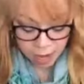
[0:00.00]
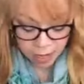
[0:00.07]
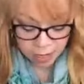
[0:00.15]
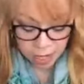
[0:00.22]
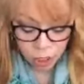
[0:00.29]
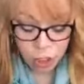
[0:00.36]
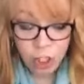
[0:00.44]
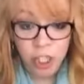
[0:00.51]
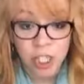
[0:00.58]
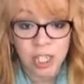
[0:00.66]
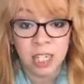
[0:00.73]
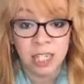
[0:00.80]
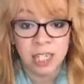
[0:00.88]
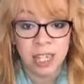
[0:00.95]
and then you're just
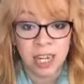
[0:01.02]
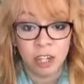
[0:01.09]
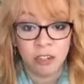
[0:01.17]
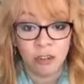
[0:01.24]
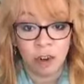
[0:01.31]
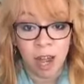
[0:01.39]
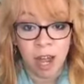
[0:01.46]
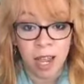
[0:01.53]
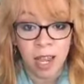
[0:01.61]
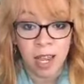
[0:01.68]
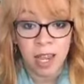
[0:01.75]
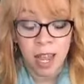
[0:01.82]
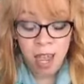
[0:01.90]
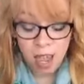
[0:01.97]
going to let it
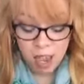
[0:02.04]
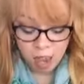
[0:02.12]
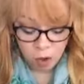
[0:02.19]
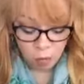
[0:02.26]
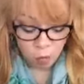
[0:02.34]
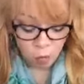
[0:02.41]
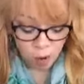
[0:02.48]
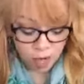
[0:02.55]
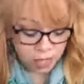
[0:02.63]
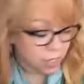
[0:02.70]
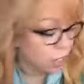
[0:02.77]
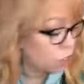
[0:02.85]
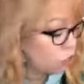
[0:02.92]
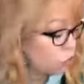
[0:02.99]
dry. And
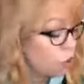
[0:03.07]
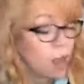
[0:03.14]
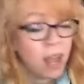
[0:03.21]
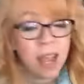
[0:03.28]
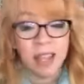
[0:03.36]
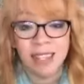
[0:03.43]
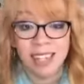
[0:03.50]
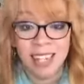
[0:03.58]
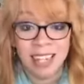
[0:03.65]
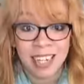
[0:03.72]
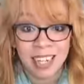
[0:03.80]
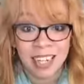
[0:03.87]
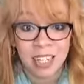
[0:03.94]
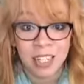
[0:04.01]
once it's dry, the
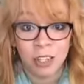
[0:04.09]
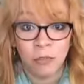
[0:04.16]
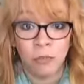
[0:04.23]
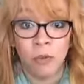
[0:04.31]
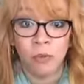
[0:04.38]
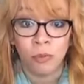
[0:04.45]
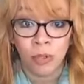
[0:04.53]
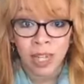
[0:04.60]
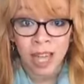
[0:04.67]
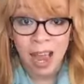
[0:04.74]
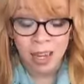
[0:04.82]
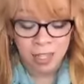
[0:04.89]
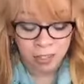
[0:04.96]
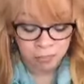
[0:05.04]
adhesive will
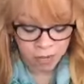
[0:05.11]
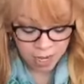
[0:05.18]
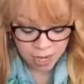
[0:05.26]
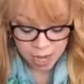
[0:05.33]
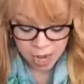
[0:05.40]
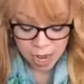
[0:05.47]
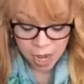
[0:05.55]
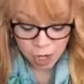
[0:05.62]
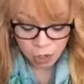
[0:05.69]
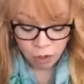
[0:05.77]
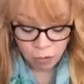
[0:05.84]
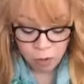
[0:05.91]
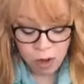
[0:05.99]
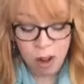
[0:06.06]
reactivate.
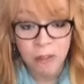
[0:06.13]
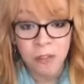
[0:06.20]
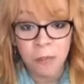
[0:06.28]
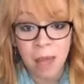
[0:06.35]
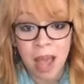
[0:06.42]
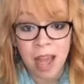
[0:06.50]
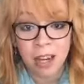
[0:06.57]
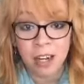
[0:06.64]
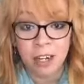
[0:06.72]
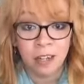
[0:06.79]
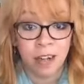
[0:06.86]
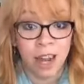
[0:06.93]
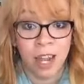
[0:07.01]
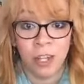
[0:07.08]
You put on the
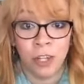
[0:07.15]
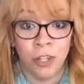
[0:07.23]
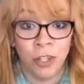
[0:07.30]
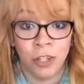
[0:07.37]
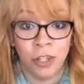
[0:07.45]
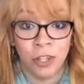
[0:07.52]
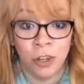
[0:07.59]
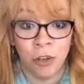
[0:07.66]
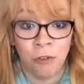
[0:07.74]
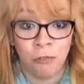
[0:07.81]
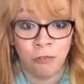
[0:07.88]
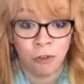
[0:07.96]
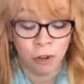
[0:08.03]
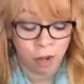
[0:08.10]
backer and you're good to
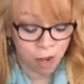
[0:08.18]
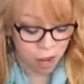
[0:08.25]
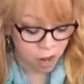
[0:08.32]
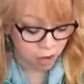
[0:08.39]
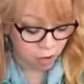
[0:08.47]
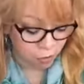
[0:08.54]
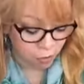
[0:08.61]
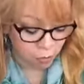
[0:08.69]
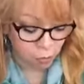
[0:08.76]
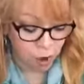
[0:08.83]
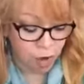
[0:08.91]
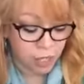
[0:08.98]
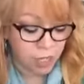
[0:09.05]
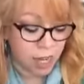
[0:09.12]
go for another
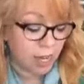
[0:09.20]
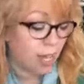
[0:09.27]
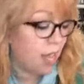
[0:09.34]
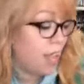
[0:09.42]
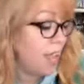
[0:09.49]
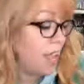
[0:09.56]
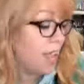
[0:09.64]
project.